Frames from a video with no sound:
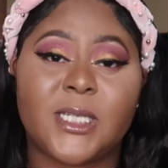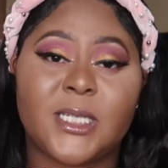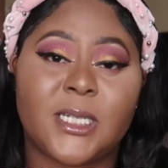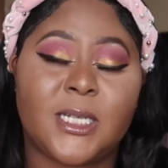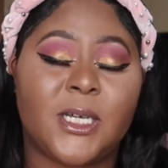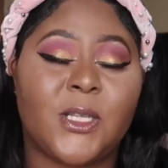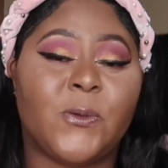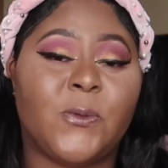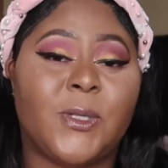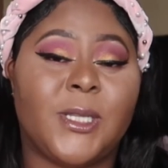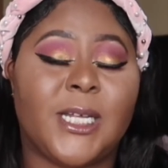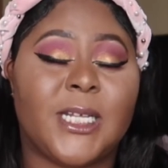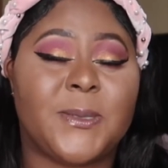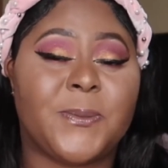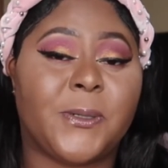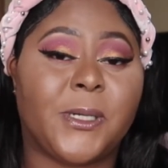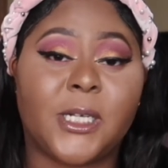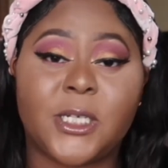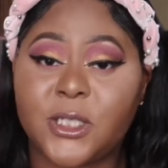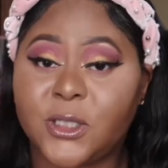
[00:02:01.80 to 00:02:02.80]
is another one that's
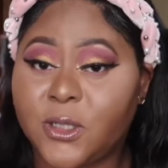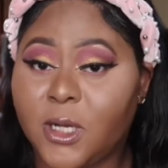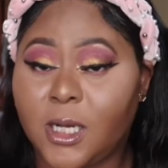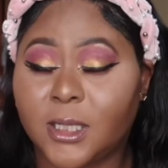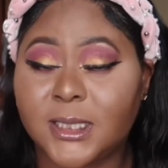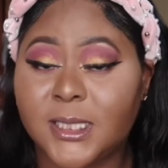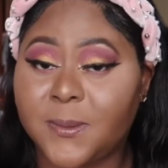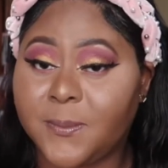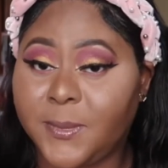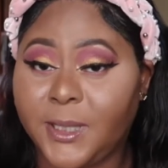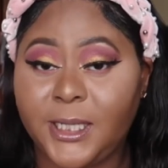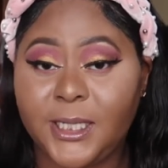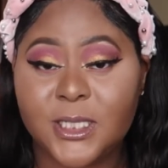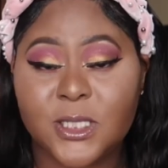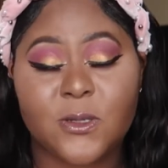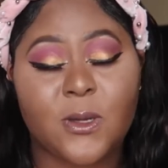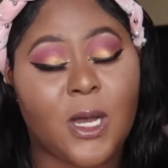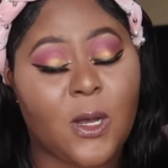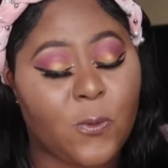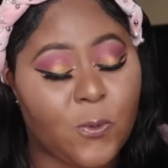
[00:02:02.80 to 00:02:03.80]
pretty strong to me.
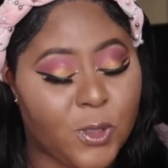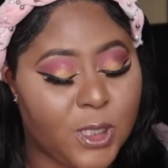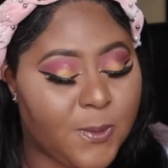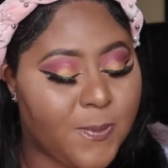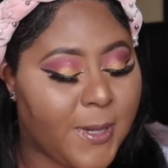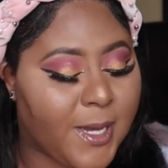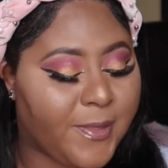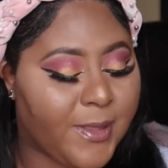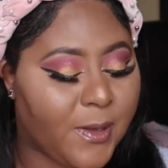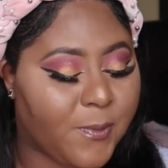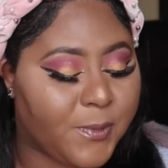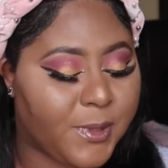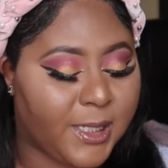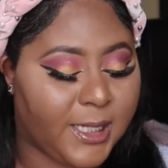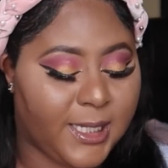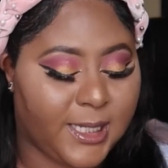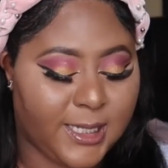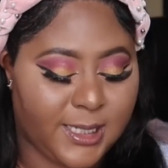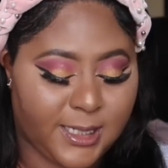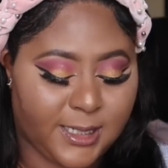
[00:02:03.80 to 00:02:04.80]
So I would buy that one
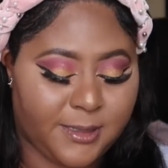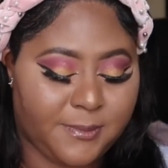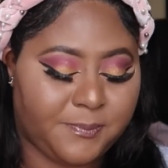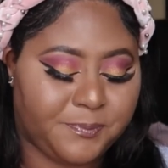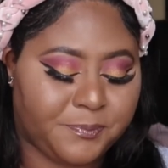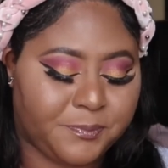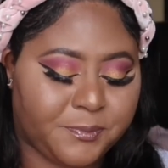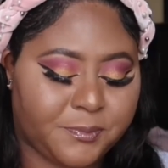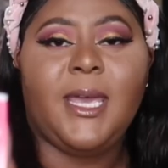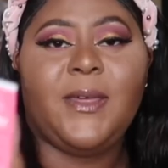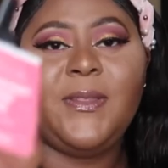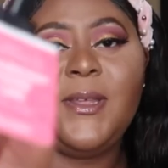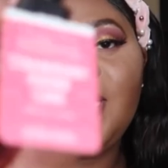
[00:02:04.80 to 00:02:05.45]
again. And